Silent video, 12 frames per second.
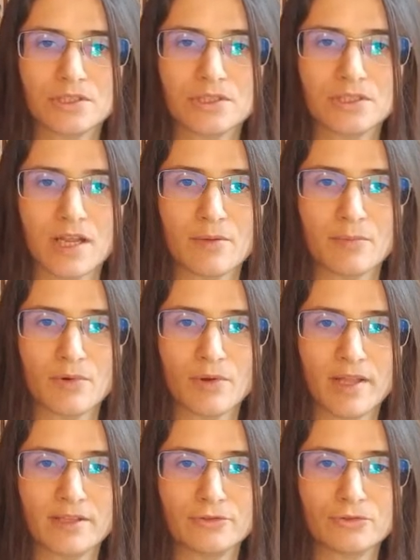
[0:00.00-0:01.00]
sustainable
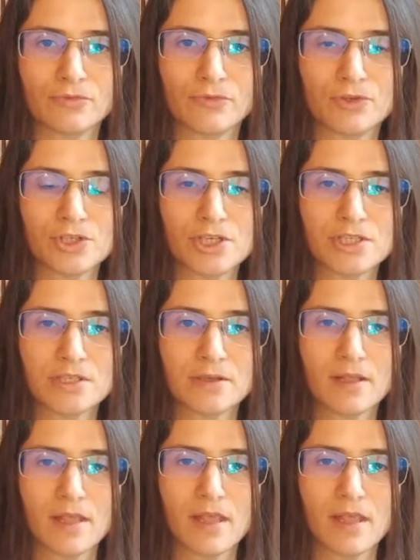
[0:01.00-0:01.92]
land use futures.